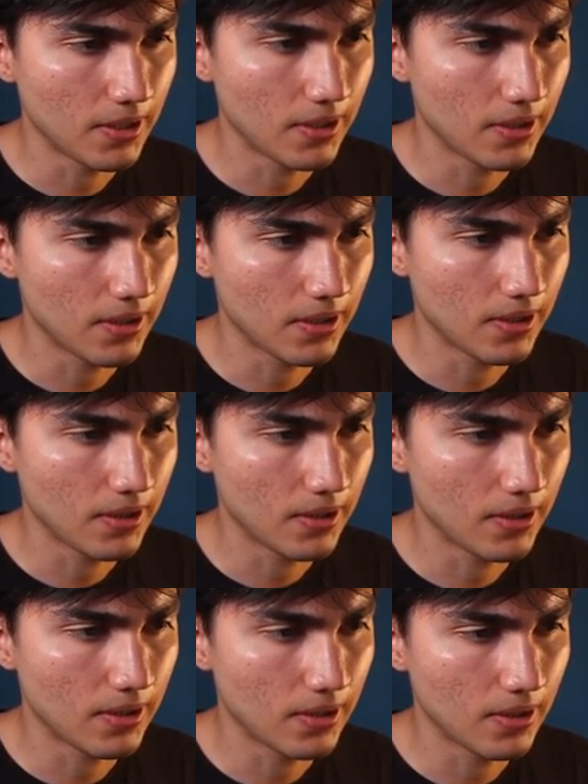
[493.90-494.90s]

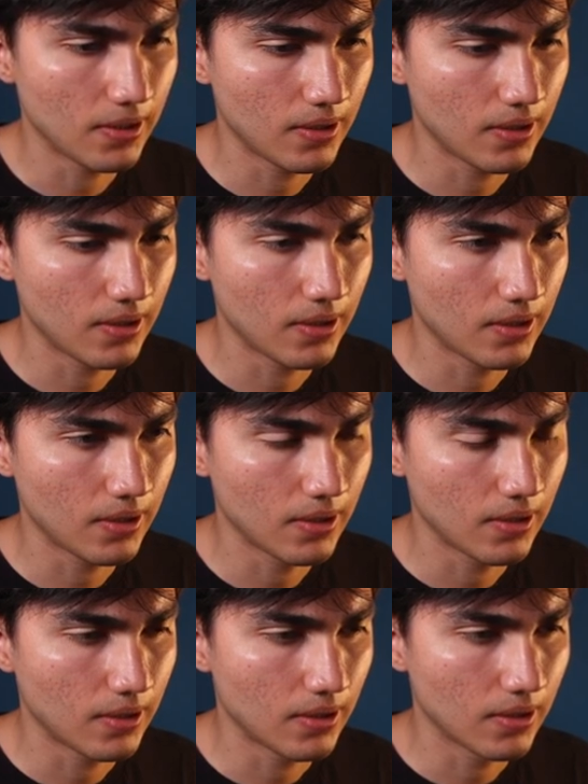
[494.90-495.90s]

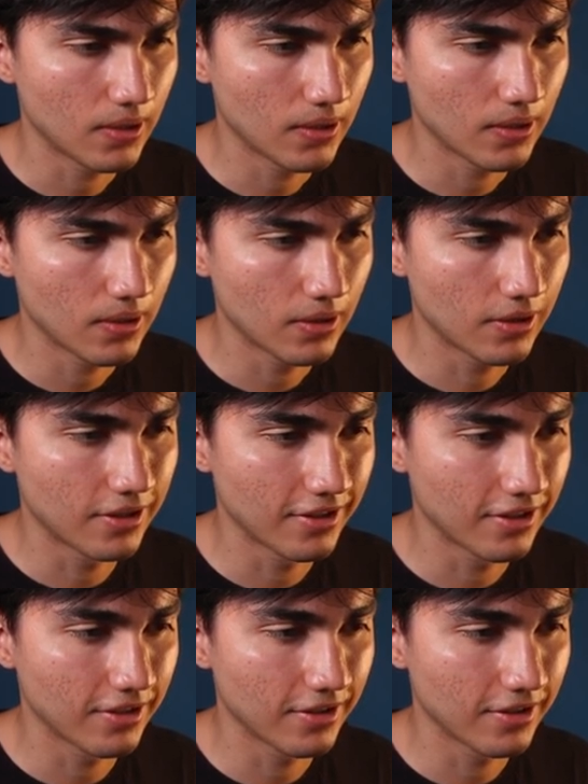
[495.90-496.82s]
Nothing is said.